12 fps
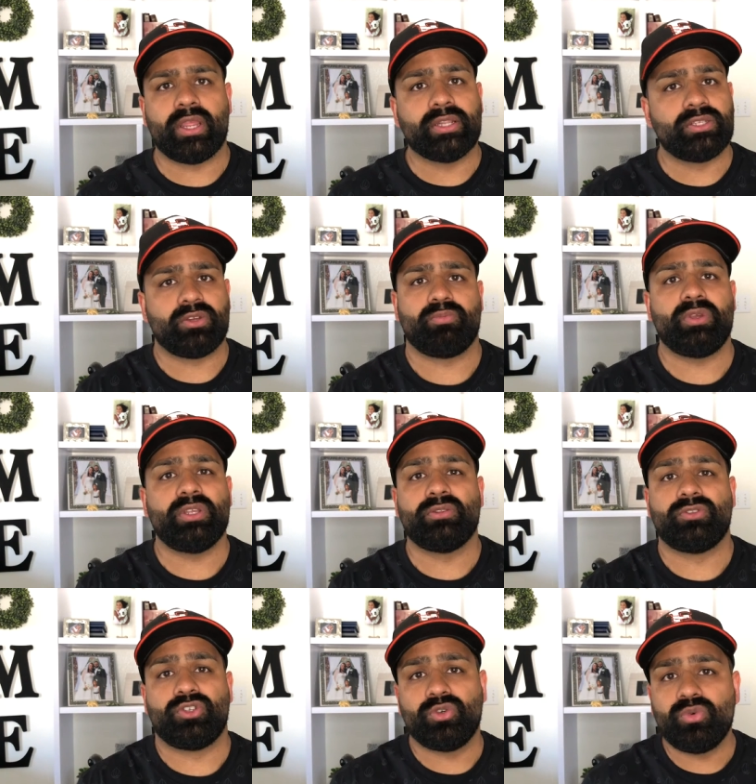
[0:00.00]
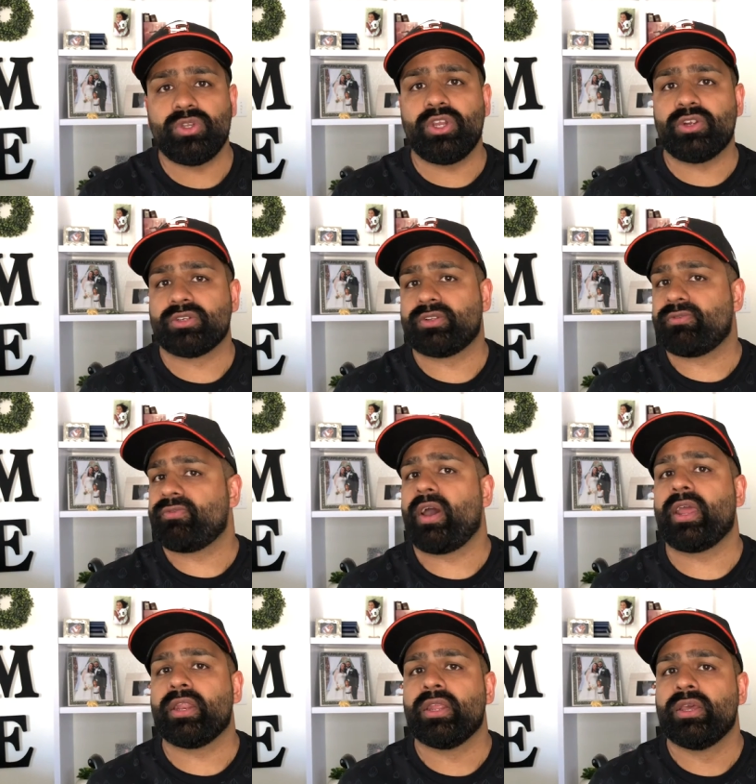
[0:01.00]
It took me two years to
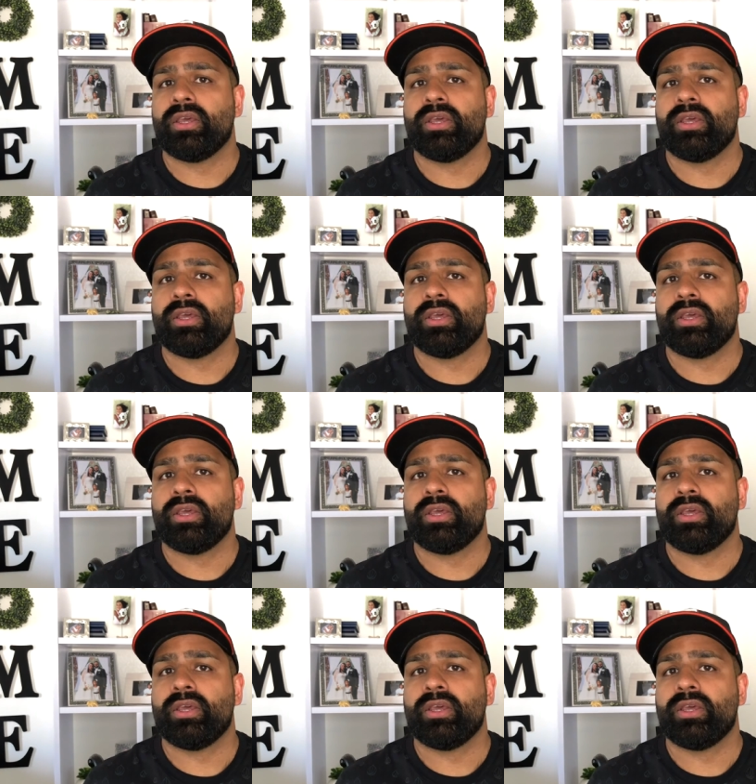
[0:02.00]
find